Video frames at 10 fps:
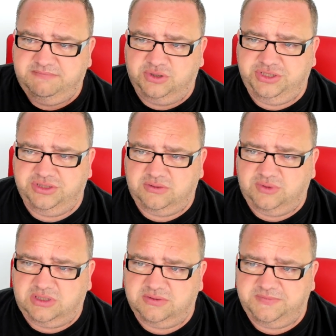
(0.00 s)
But you know
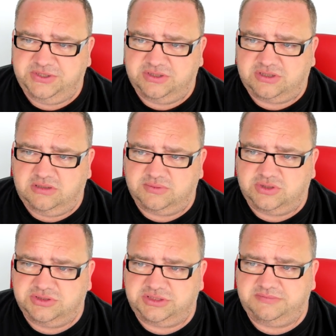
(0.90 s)
what? You know, Klopp
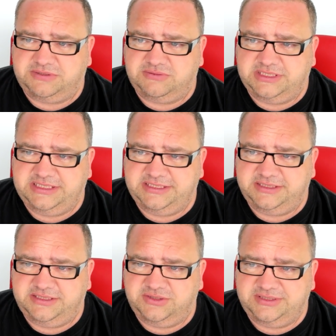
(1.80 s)
goes on about the, uh,
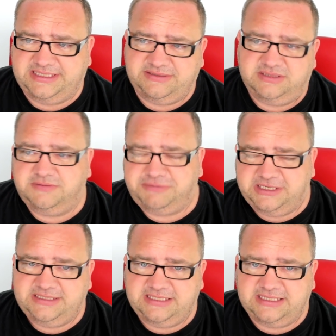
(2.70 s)
you know, like, you know, we're
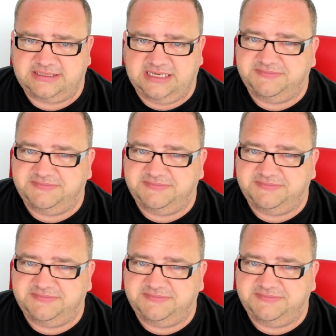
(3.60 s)
playing the next game.